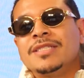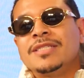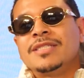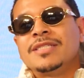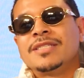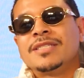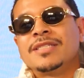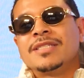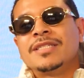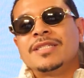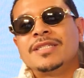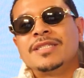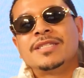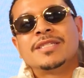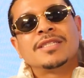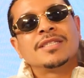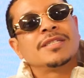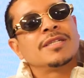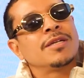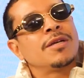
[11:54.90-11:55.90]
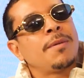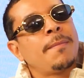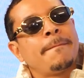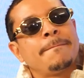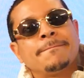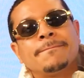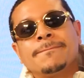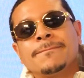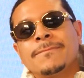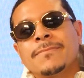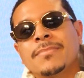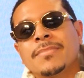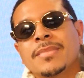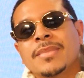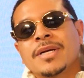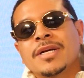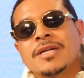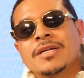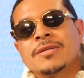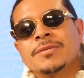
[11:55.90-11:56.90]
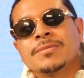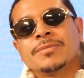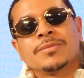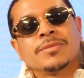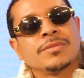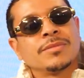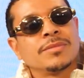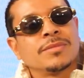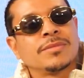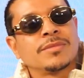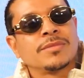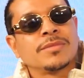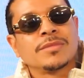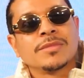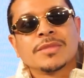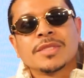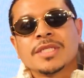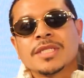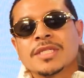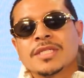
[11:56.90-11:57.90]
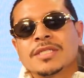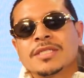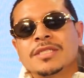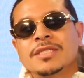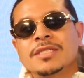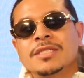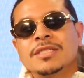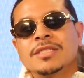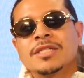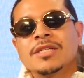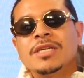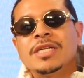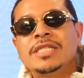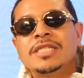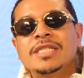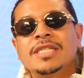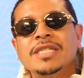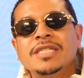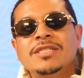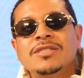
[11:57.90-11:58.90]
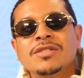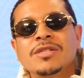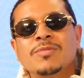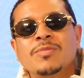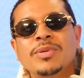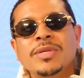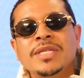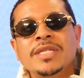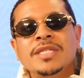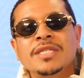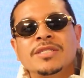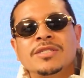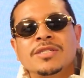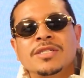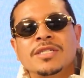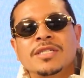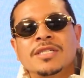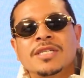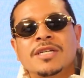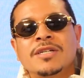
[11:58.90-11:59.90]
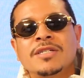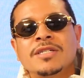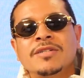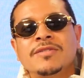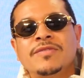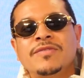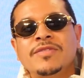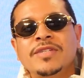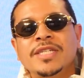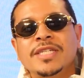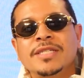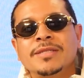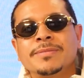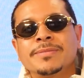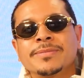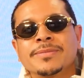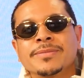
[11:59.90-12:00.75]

All right, one 360 one time. Okay. So let's get your opinion on the fit.